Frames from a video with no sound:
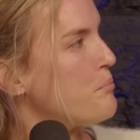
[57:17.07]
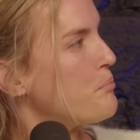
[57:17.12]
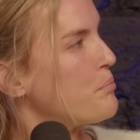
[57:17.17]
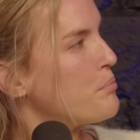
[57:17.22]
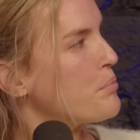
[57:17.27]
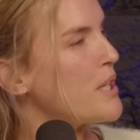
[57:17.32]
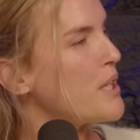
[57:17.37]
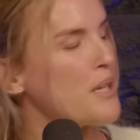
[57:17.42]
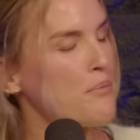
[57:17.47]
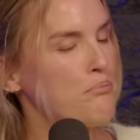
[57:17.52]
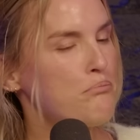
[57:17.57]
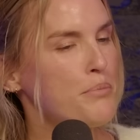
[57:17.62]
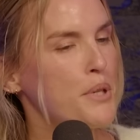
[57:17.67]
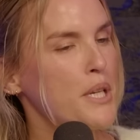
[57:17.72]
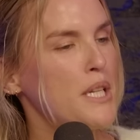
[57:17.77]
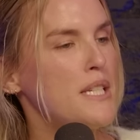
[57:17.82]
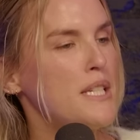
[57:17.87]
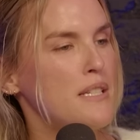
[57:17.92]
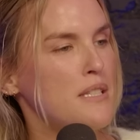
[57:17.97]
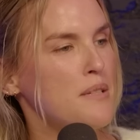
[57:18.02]
pretty
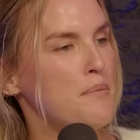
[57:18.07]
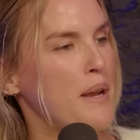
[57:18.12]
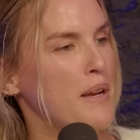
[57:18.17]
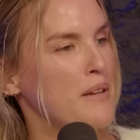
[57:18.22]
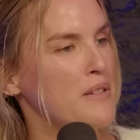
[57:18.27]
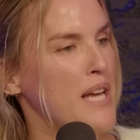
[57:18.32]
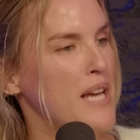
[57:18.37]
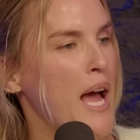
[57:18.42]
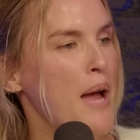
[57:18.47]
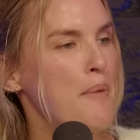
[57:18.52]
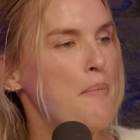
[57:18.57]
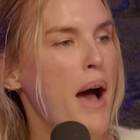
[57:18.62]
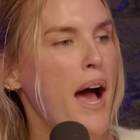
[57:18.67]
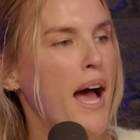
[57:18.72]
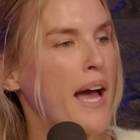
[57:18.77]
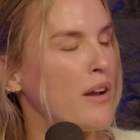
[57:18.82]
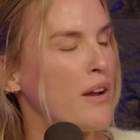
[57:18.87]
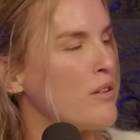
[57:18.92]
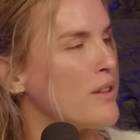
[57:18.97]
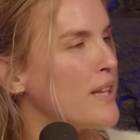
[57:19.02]
pretty decent amount of time.
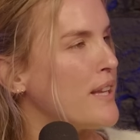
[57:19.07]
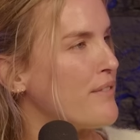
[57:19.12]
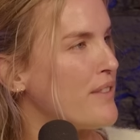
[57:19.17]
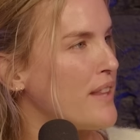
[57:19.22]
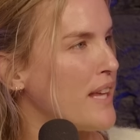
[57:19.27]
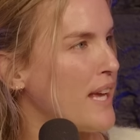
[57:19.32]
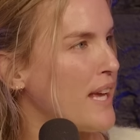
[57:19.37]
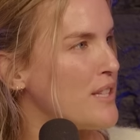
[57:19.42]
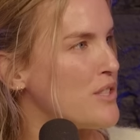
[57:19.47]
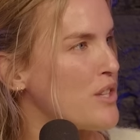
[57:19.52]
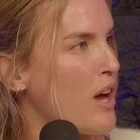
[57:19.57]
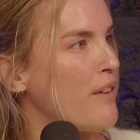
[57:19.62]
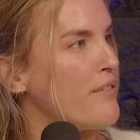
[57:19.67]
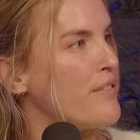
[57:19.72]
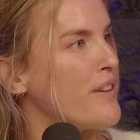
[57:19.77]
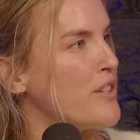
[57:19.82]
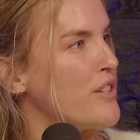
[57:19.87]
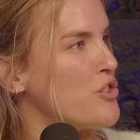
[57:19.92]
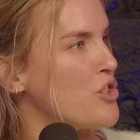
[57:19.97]
I don't leave the kids often.